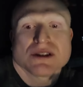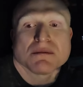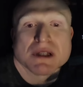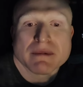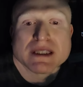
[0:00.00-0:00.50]

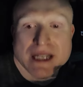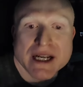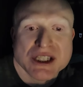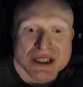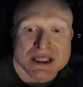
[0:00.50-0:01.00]
some
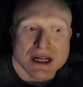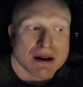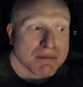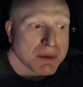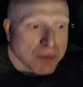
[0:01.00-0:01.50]
limitations that
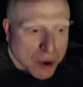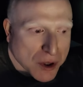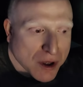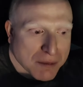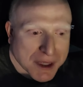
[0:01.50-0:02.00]
have been
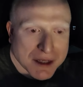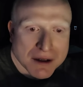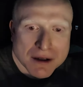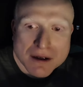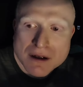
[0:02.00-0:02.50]
put on me
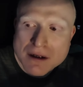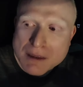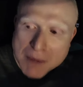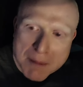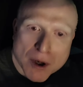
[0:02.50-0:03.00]

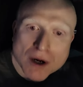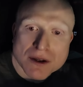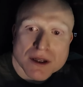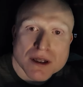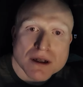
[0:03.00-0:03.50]
by
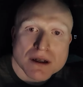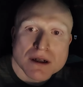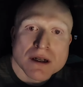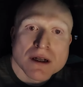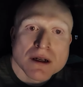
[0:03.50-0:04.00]
birth,
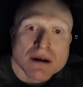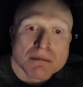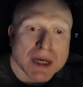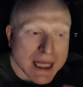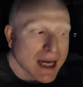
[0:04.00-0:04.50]

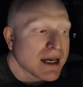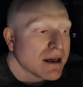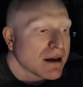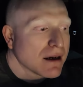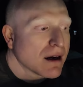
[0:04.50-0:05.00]
but yet
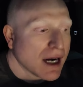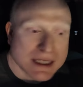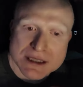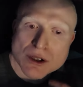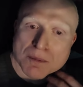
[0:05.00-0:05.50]
I
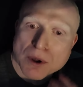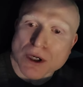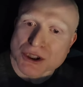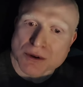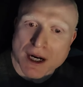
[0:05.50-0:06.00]
still
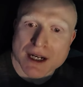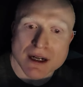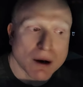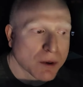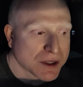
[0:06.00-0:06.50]
push, right?
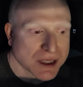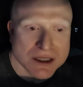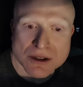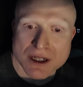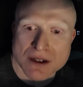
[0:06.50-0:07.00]
I wear
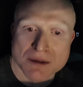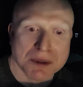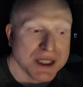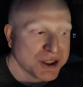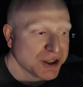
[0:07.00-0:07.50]
sunscreen on the
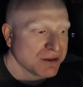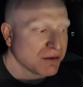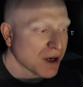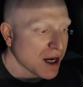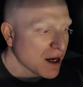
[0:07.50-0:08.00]
beach,
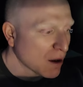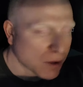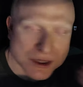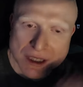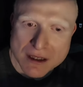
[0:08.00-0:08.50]
right? I
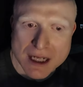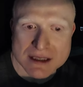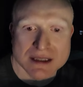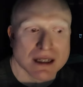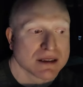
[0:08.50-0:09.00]
wear
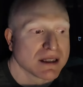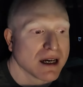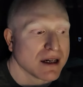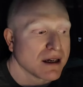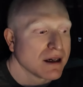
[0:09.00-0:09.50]
sunglasses outside.